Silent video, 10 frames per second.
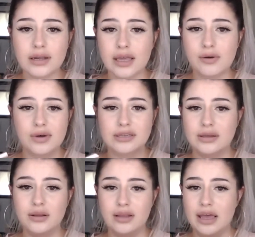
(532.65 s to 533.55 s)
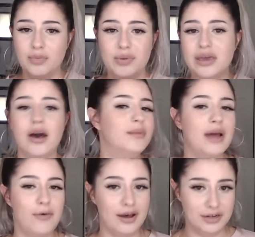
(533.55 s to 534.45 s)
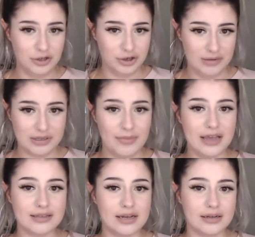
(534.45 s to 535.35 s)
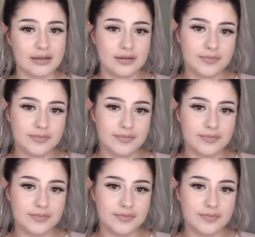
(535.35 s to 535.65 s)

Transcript: it was like beyond my wildest dreams amazing.